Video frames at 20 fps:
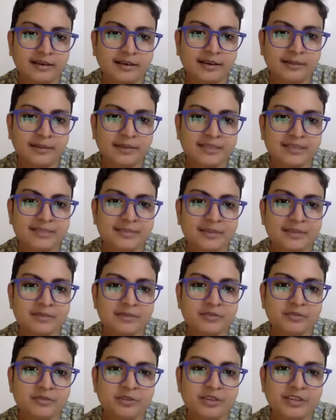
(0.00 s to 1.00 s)
I mean,
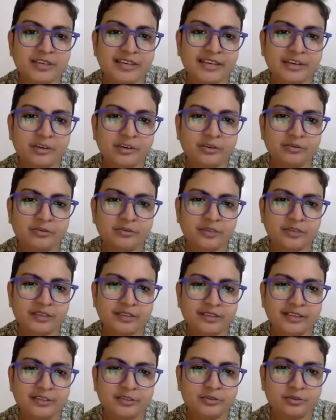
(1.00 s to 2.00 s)
sometimes if you're the regular
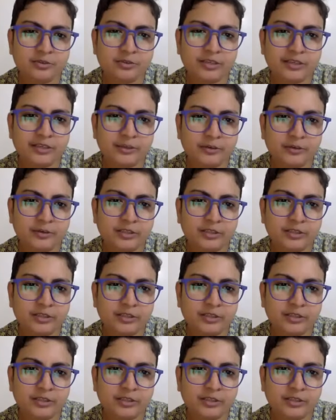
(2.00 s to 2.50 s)
feeder, they shouldn't.